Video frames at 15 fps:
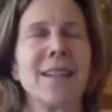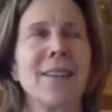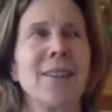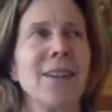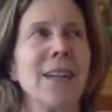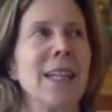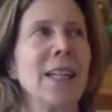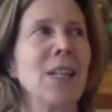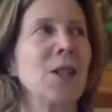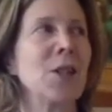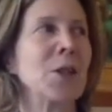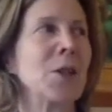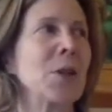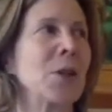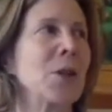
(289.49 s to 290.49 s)
go ahead and
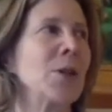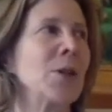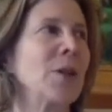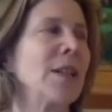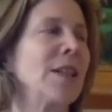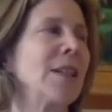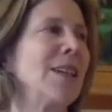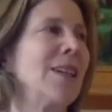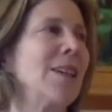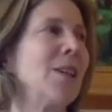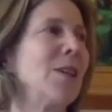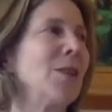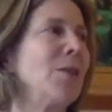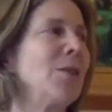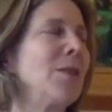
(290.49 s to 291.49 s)
turn and
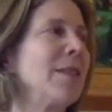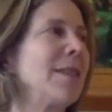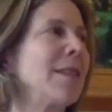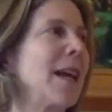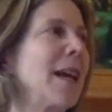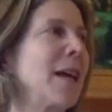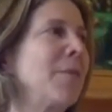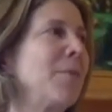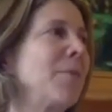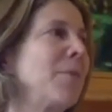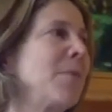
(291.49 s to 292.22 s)
do the same